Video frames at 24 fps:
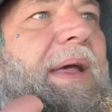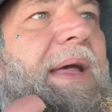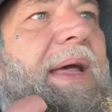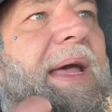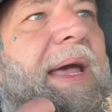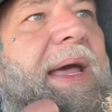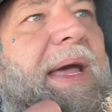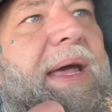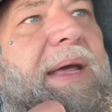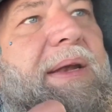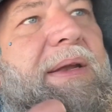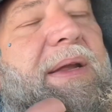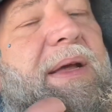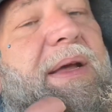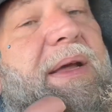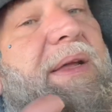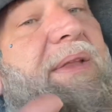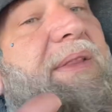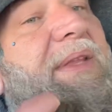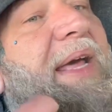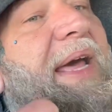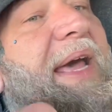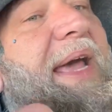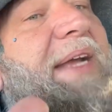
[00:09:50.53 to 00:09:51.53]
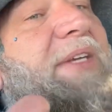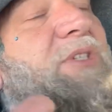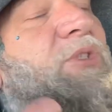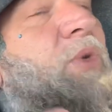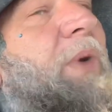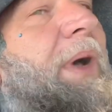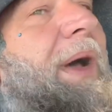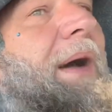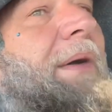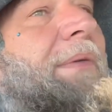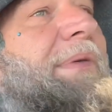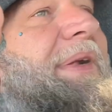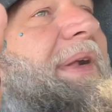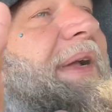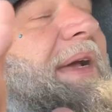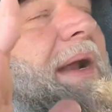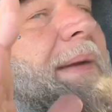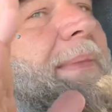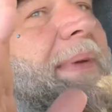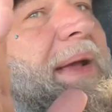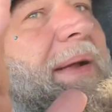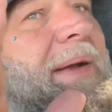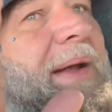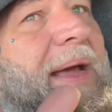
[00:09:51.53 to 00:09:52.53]
and the 8 12s are going
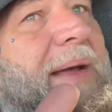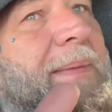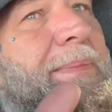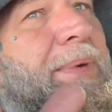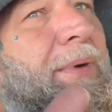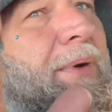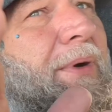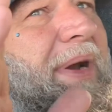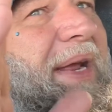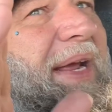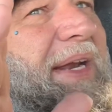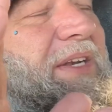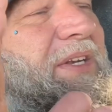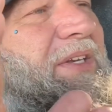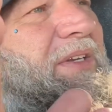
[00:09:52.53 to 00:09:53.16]
to be like pretty